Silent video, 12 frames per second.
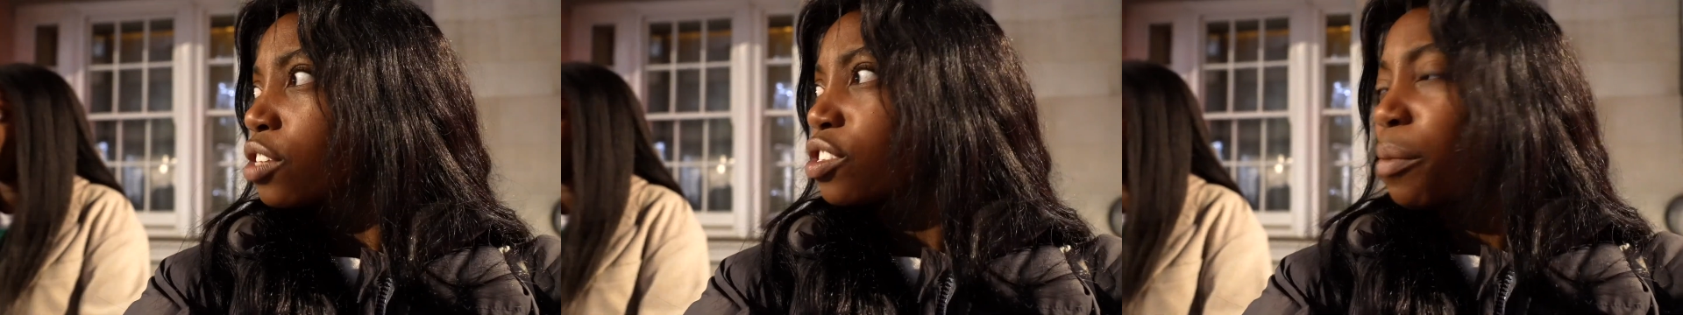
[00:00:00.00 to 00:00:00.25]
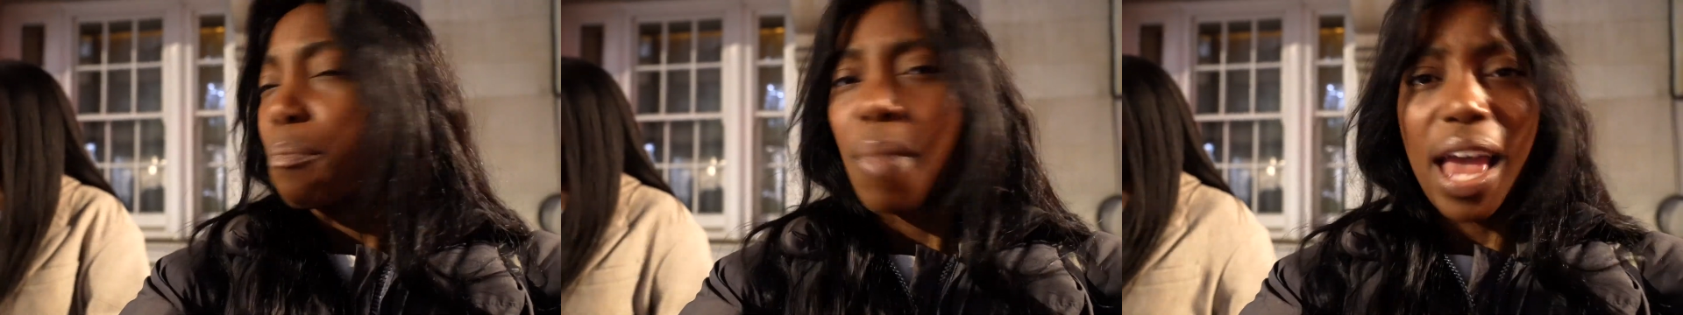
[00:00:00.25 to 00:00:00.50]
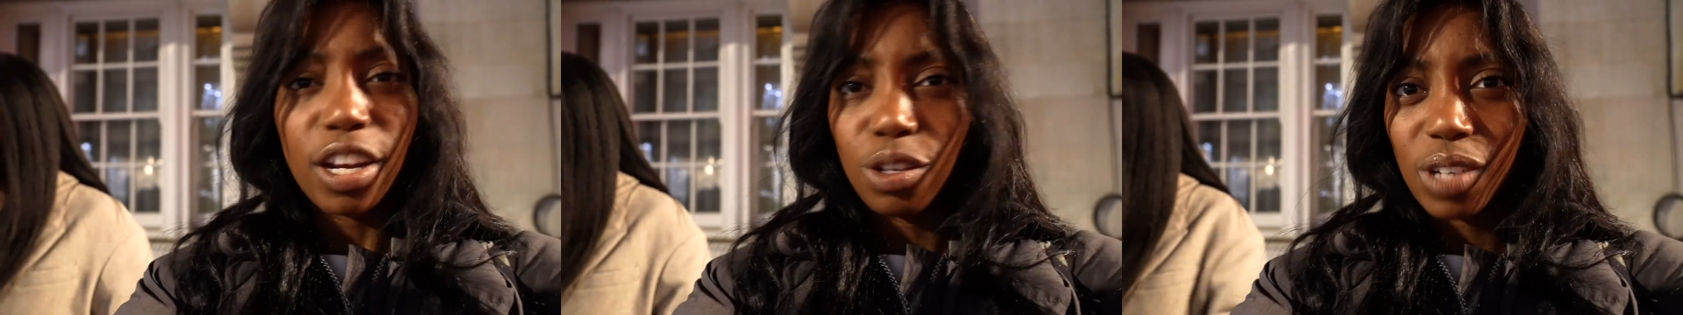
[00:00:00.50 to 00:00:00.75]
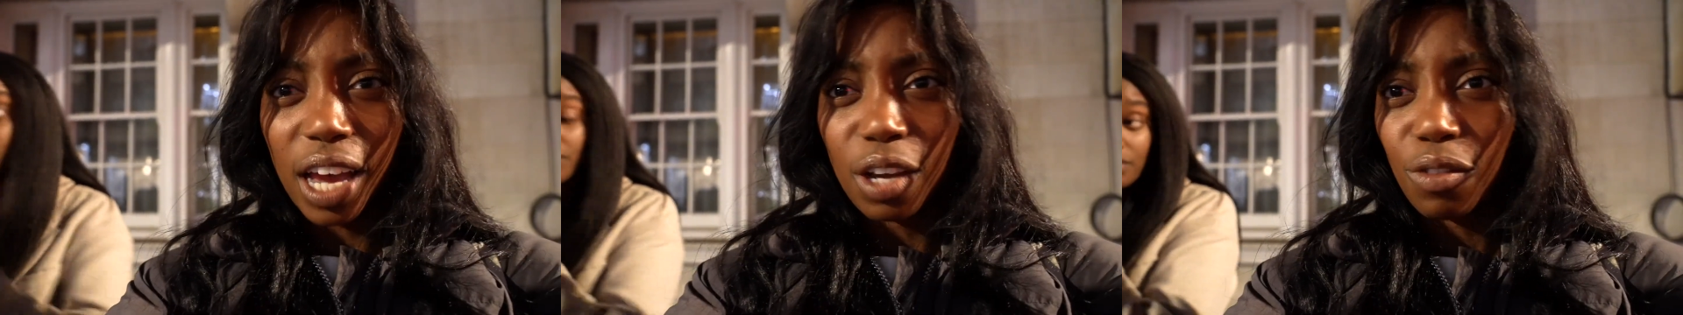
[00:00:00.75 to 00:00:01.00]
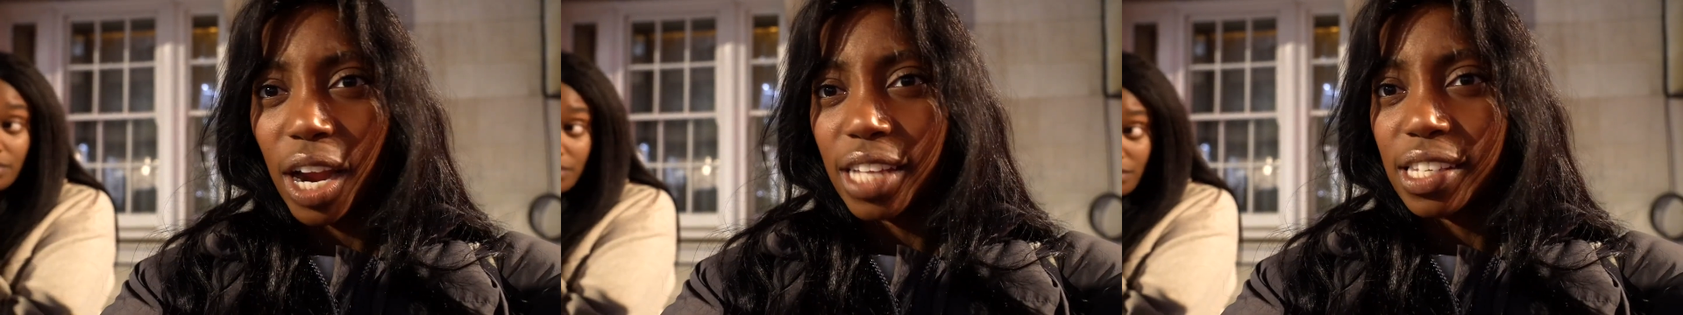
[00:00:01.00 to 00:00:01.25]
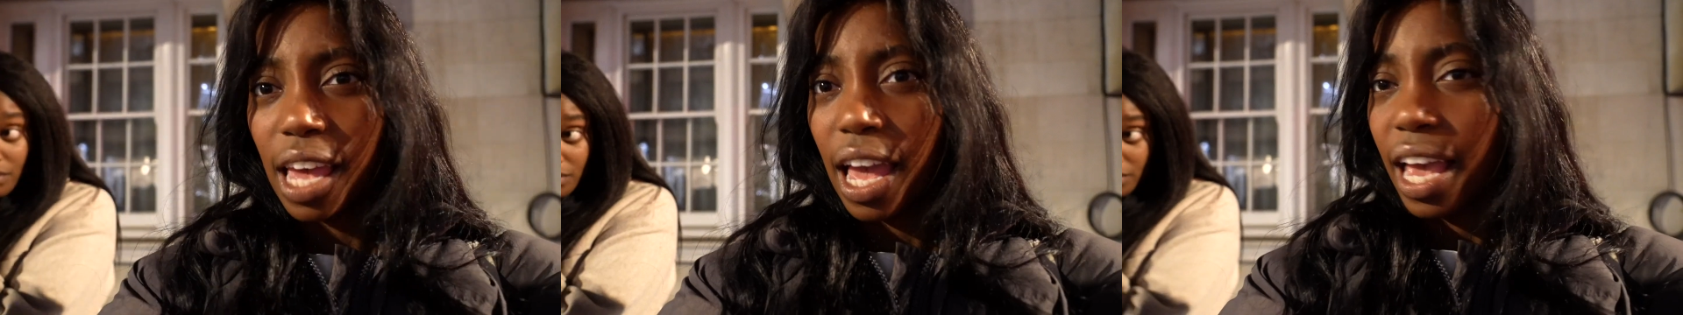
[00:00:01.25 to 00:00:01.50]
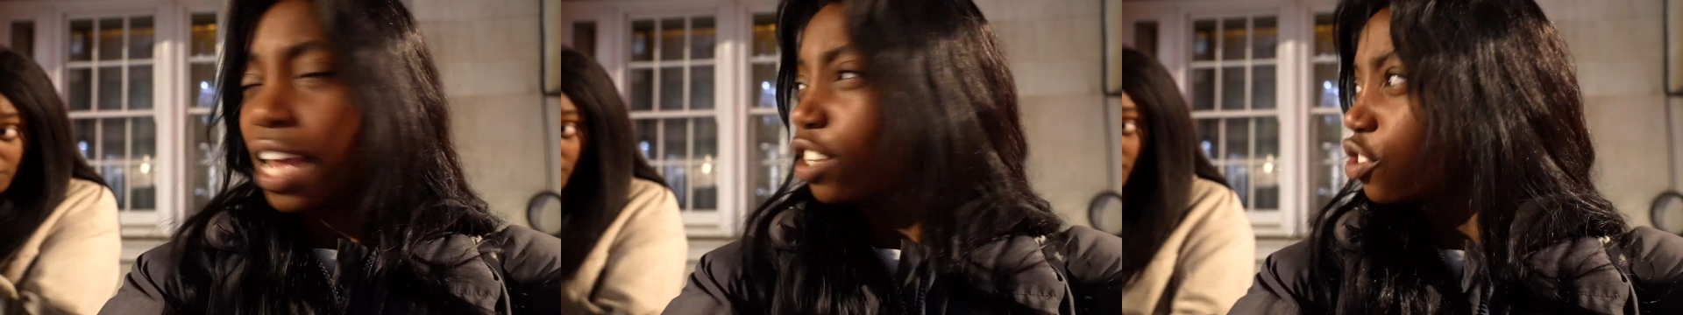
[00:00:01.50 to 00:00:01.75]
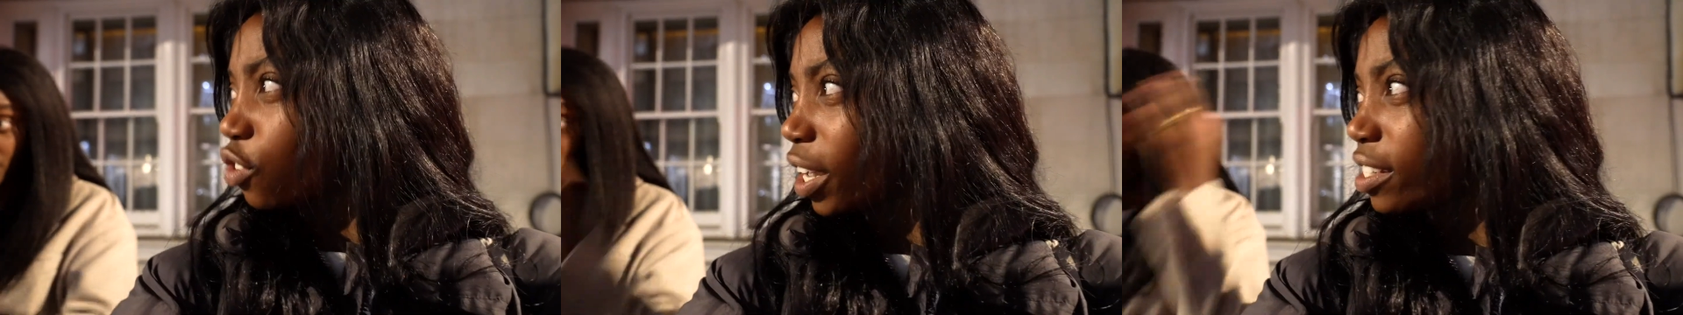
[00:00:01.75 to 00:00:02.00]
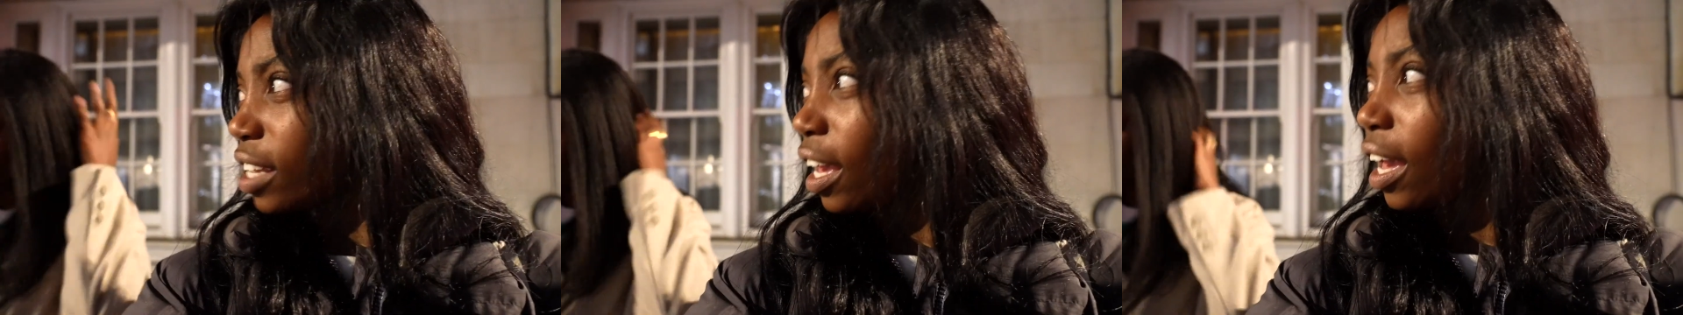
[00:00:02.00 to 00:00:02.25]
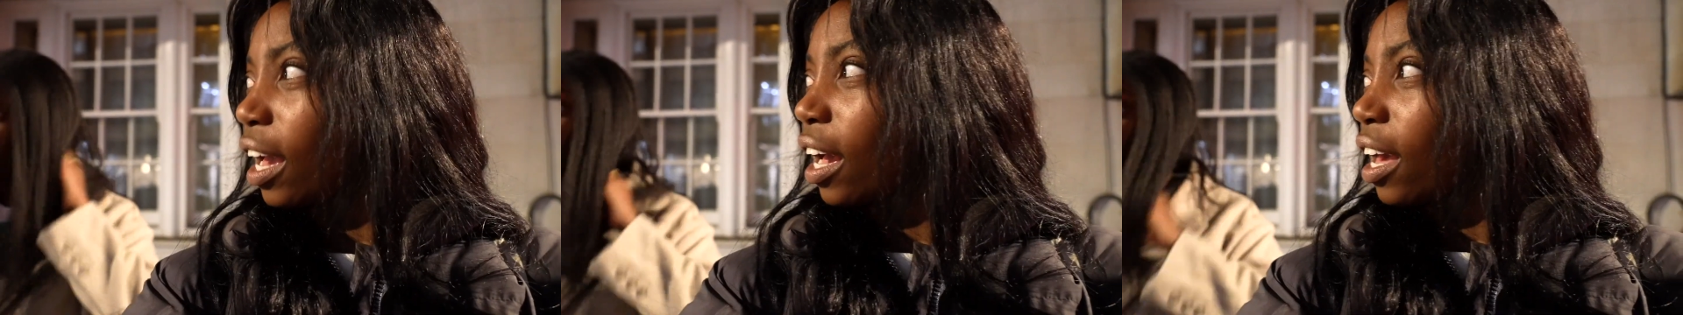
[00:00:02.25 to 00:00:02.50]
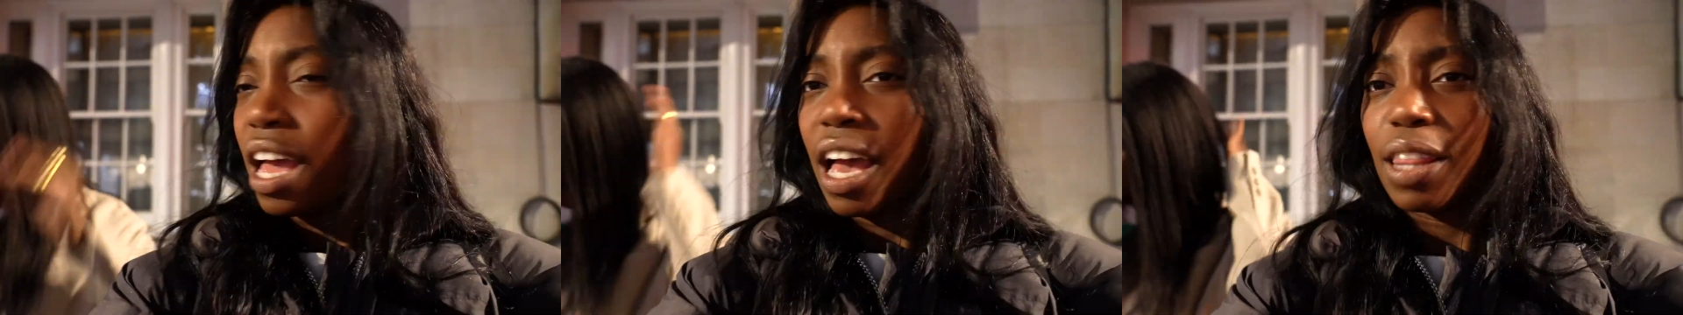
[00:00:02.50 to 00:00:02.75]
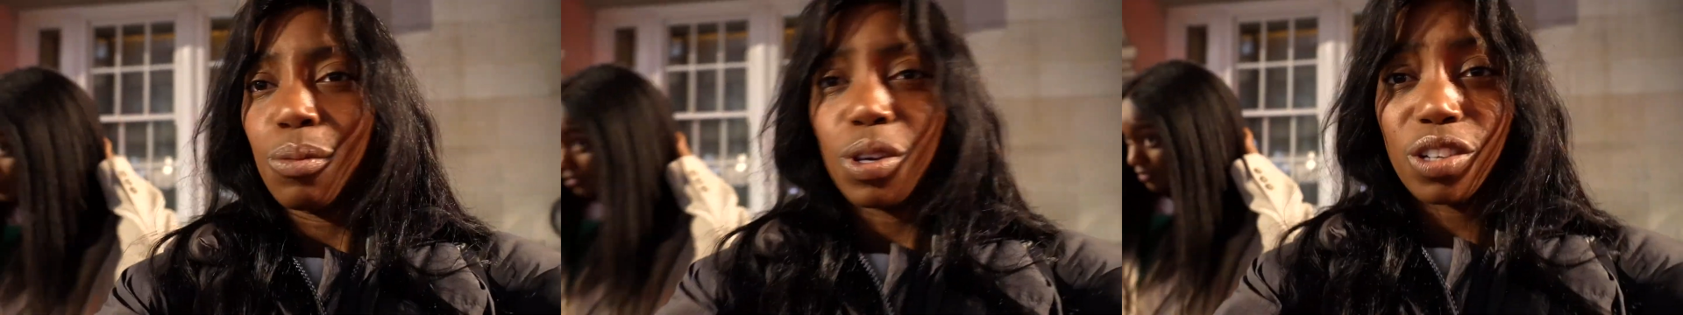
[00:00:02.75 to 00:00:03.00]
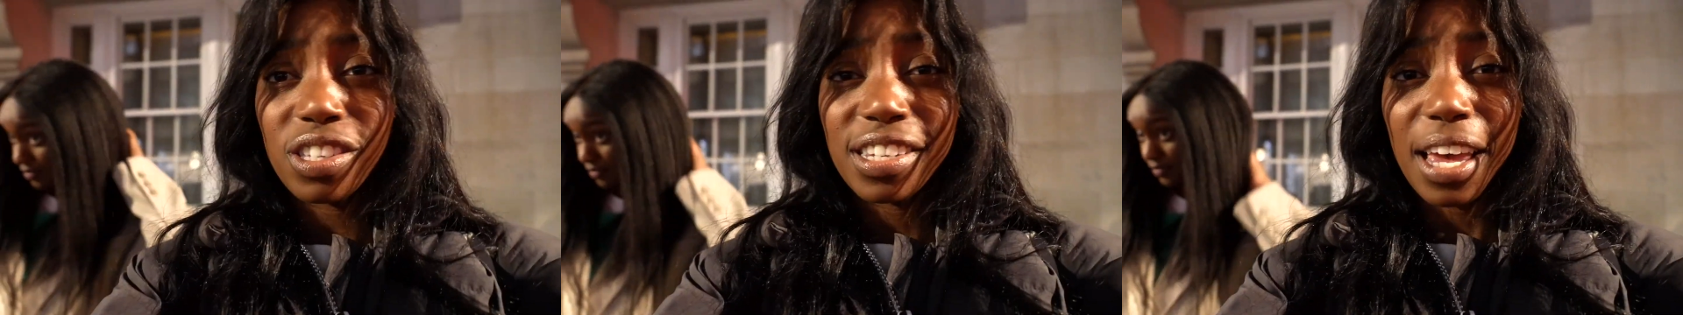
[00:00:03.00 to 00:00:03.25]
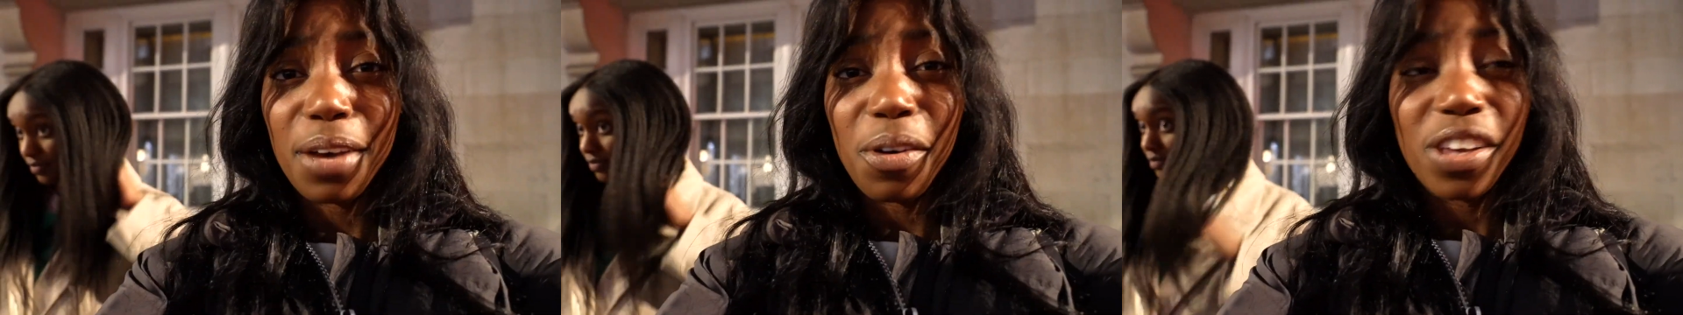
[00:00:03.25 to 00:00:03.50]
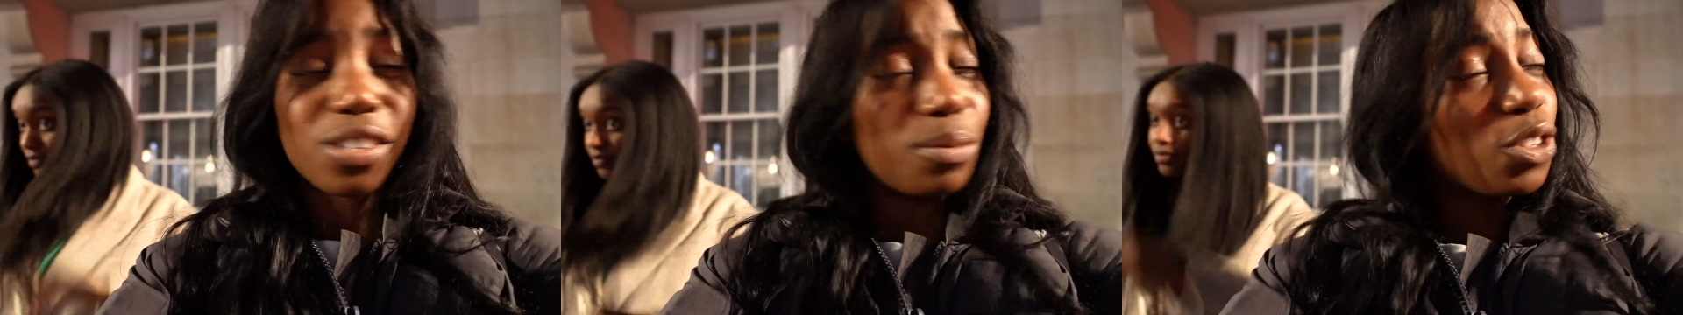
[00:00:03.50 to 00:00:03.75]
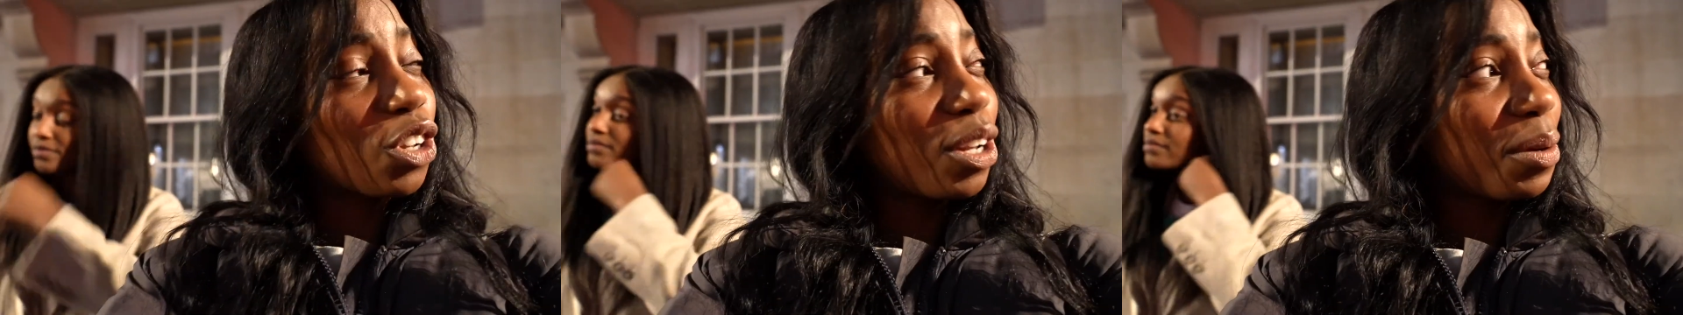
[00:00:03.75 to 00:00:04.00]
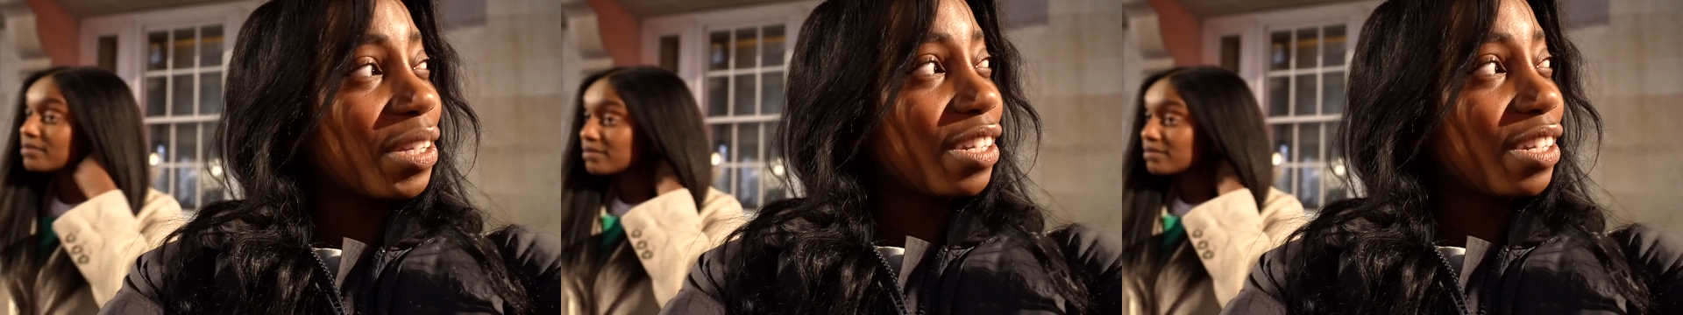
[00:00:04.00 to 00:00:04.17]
some menu decorating, illustrating, and then we got to take away some John Lewis